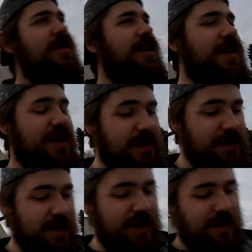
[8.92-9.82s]
got
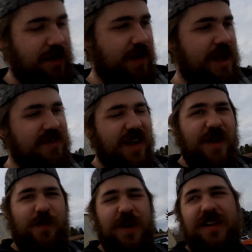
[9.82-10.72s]
out here last
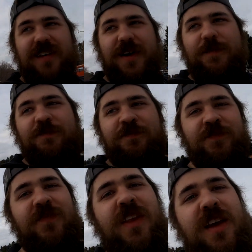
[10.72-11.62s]
night, but
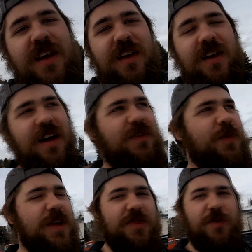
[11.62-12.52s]
I've
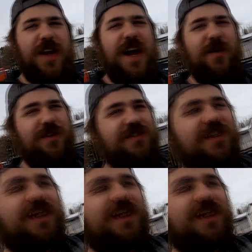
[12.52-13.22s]
spent 3 hours